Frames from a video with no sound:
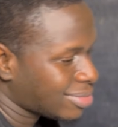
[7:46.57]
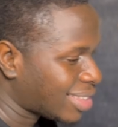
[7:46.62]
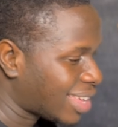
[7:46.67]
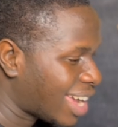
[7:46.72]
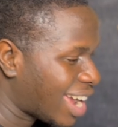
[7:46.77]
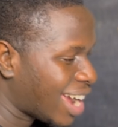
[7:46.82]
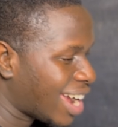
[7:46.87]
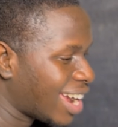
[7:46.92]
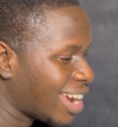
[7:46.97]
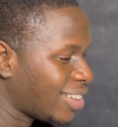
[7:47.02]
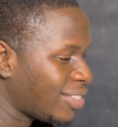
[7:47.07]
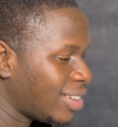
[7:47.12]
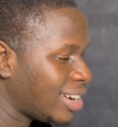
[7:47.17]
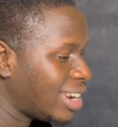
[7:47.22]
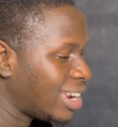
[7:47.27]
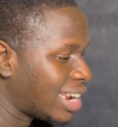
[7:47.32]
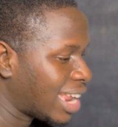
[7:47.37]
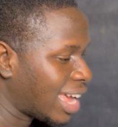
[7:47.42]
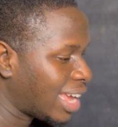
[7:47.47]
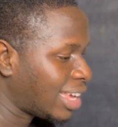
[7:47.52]
I
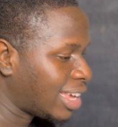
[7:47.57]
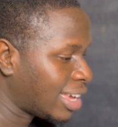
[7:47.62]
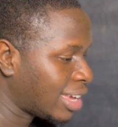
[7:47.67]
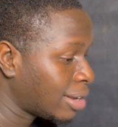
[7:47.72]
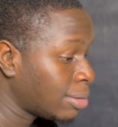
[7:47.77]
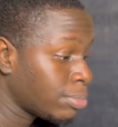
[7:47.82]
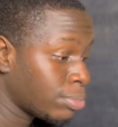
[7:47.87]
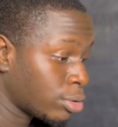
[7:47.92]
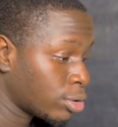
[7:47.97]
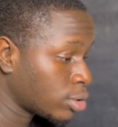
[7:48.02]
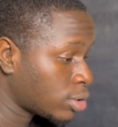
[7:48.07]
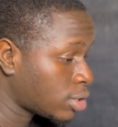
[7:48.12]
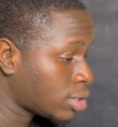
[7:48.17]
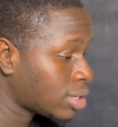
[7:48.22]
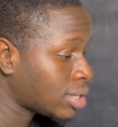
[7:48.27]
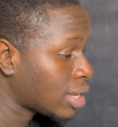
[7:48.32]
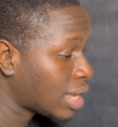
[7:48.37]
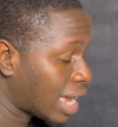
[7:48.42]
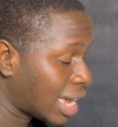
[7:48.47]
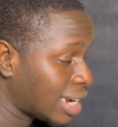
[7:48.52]
really like it, but
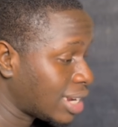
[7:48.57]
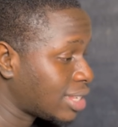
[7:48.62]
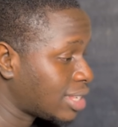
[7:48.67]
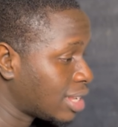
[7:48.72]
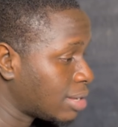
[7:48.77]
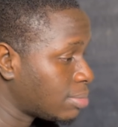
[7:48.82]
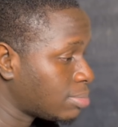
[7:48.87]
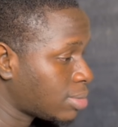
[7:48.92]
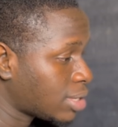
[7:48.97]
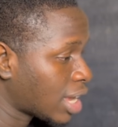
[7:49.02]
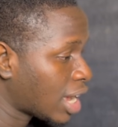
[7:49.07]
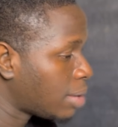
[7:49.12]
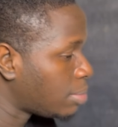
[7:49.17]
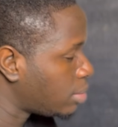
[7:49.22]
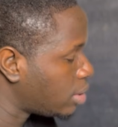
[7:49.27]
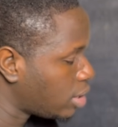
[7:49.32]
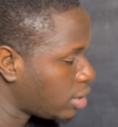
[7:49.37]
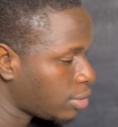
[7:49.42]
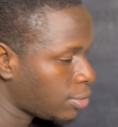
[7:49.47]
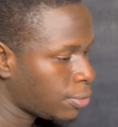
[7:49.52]
at the same time
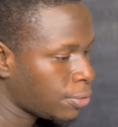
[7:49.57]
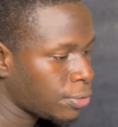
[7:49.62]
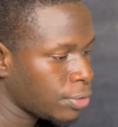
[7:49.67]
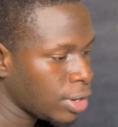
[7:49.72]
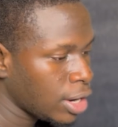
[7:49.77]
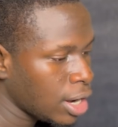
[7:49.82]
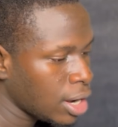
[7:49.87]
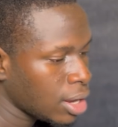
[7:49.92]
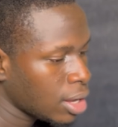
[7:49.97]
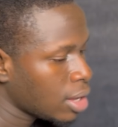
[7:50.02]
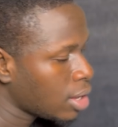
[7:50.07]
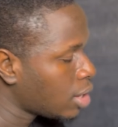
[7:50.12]
it is free.